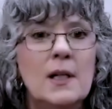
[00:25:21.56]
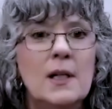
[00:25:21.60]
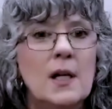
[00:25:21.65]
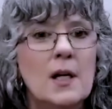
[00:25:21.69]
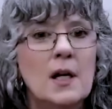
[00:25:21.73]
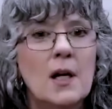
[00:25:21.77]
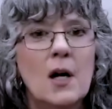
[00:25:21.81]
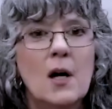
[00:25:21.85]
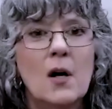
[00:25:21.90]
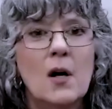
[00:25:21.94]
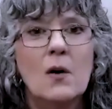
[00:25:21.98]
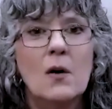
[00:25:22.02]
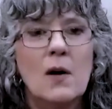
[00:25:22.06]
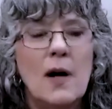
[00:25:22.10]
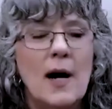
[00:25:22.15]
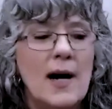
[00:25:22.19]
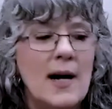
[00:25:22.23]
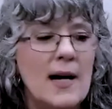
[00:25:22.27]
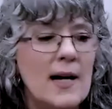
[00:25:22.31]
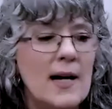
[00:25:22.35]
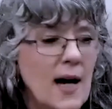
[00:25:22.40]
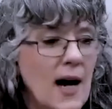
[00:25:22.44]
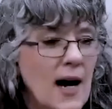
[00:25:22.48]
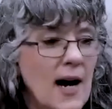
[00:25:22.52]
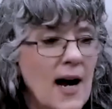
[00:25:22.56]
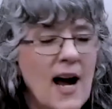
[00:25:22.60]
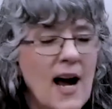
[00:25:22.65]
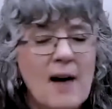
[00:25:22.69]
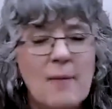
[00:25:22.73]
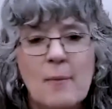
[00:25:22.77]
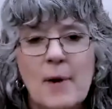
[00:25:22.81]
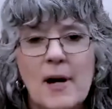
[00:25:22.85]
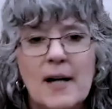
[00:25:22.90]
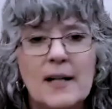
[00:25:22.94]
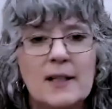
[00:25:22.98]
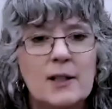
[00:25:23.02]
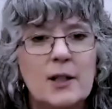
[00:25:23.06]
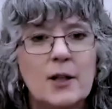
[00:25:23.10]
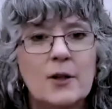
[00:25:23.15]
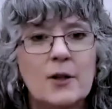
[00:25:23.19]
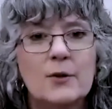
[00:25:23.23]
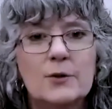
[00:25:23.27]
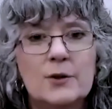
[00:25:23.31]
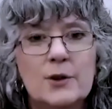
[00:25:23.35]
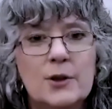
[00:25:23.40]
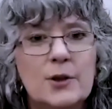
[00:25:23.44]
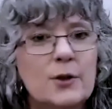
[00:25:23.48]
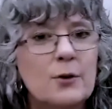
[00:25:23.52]
I have my
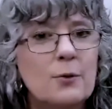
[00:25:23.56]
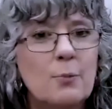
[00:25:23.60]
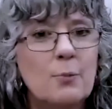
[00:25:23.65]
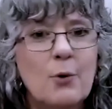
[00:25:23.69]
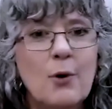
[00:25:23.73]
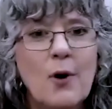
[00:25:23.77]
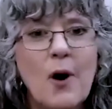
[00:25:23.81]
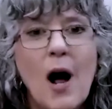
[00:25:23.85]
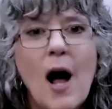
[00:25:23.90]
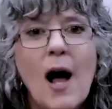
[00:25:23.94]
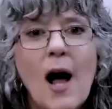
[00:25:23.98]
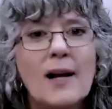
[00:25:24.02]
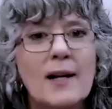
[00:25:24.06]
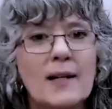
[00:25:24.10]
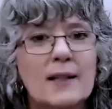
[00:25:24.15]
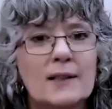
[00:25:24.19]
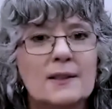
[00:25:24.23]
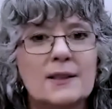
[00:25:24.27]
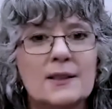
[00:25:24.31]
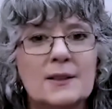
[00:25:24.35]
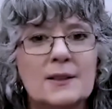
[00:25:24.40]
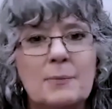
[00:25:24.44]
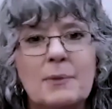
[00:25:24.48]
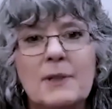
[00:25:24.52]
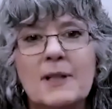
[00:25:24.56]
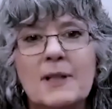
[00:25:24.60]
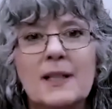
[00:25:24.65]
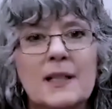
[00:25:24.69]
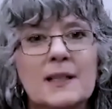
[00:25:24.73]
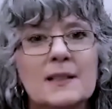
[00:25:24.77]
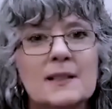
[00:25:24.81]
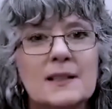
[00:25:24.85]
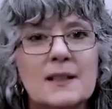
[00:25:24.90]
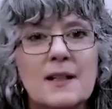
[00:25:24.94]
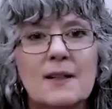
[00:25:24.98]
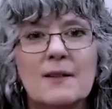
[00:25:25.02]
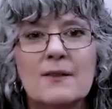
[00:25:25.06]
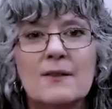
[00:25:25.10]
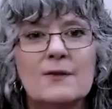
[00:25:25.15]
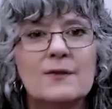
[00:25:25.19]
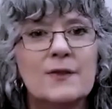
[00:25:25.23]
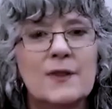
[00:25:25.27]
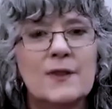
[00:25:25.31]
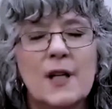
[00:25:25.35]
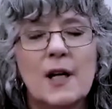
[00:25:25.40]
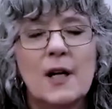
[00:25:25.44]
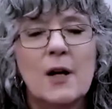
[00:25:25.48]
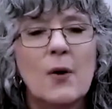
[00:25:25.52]
go-to product just because of,
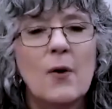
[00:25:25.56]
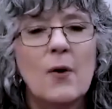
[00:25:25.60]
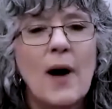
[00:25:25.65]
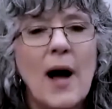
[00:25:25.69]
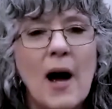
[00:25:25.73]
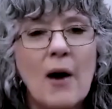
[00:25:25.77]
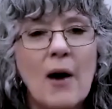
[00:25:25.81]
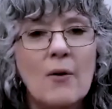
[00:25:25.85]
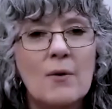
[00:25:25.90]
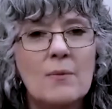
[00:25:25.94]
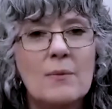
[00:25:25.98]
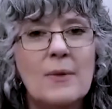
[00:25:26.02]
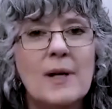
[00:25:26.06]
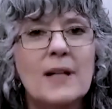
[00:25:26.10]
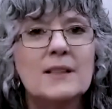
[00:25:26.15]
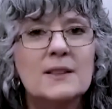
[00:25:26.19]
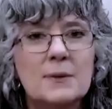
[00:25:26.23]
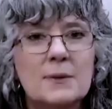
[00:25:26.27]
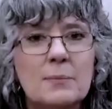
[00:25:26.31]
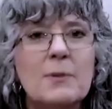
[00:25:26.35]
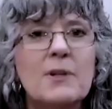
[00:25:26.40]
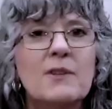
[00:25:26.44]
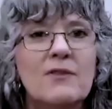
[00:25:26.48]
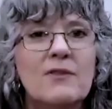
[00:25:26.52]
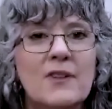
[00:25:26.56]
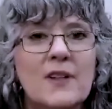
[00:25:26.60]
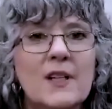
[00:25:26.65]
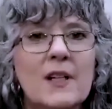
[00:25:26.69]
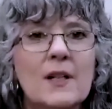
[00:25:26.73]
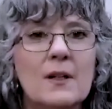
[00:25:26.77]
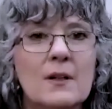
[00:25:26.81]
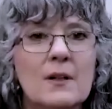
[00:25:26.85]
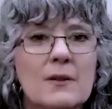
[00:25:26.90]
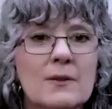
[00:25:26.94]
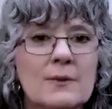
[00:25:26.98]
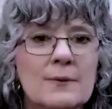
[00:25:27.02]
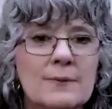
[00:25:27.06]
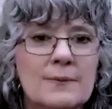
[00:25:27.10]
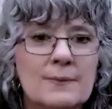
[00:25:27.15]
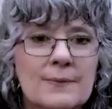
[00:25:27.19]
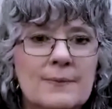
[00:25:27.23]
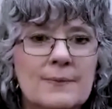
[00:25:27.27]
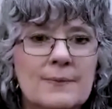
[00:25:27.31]
how it makes me feel.